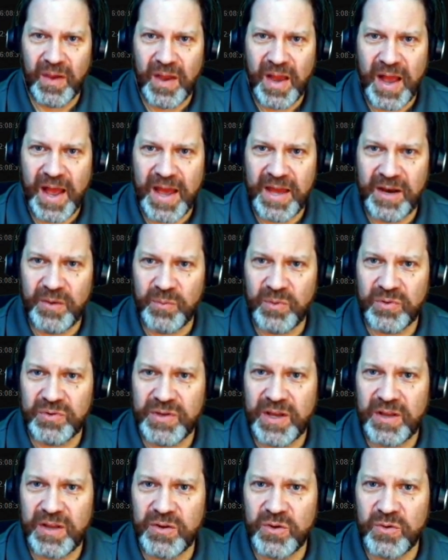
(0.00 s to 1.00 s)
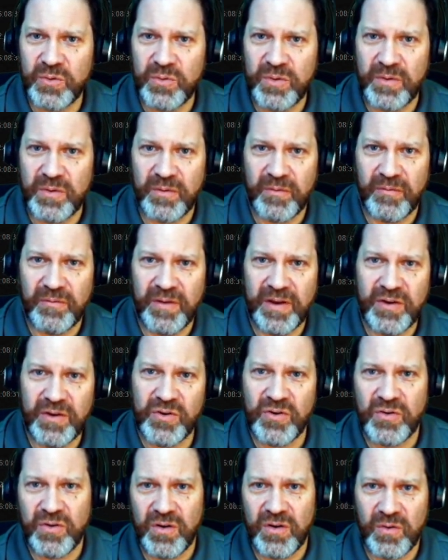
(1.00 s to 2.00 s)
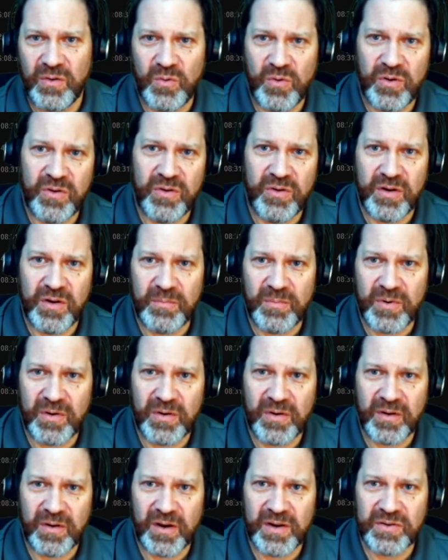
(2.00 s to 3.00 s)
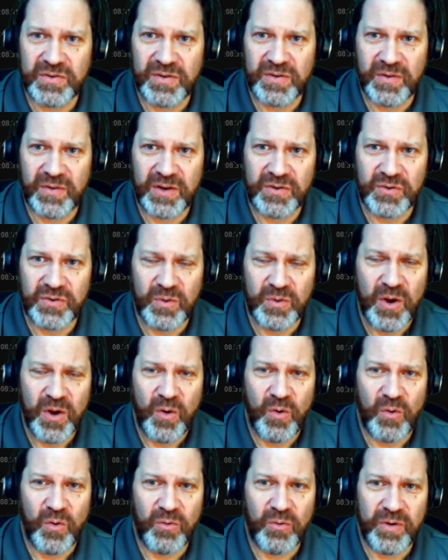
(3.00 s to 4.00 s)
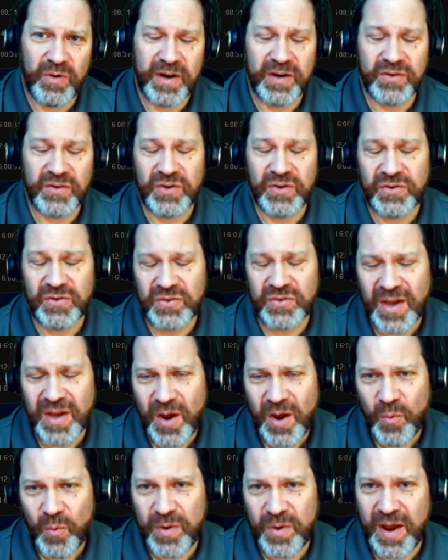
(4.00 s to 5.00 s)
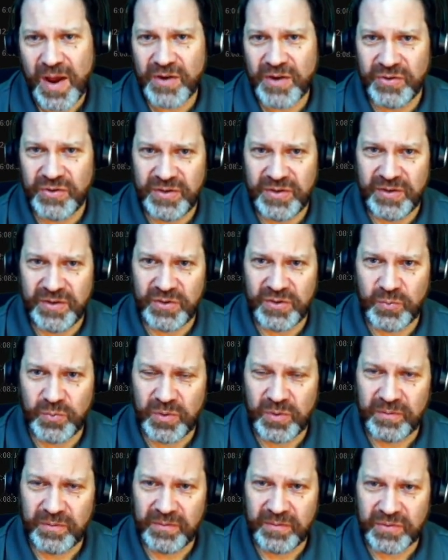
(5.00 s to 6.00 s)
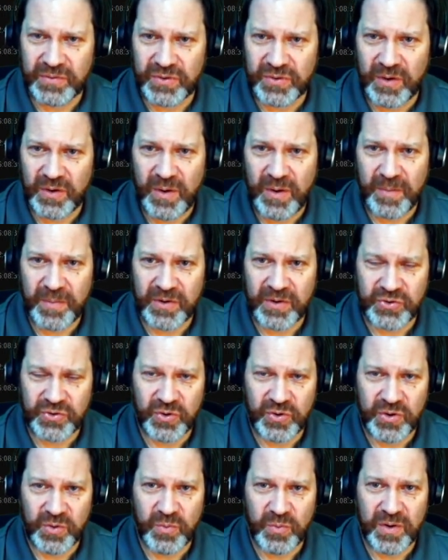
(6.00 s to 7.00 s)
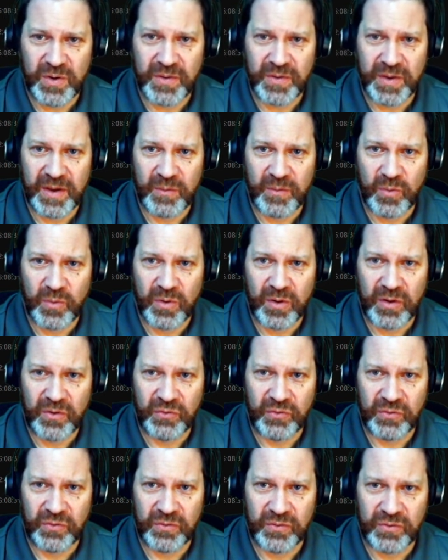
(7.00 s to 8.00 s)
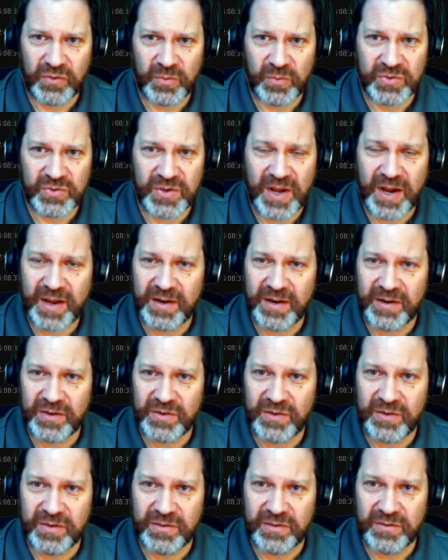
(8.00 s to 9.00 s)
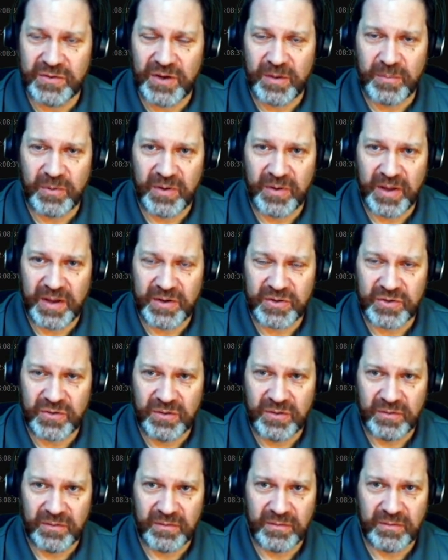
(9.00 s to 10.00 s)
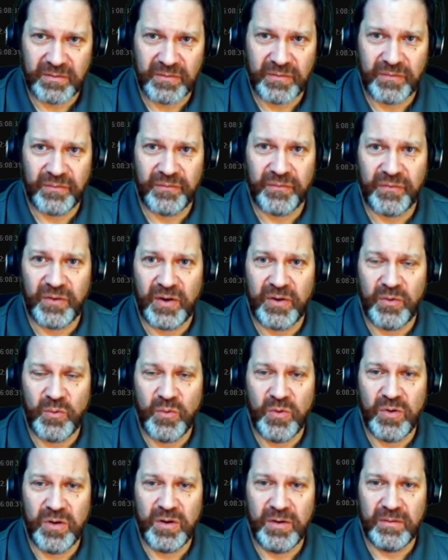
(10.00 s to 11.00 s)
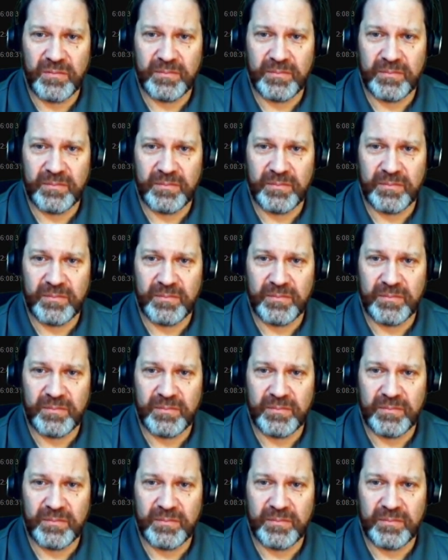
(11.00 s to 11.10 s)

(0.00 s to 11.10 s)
and it will tell you vendor order number 9782 already exists. We actually did this one, so I'm going to show you one that works. So it's not going to double enter an order.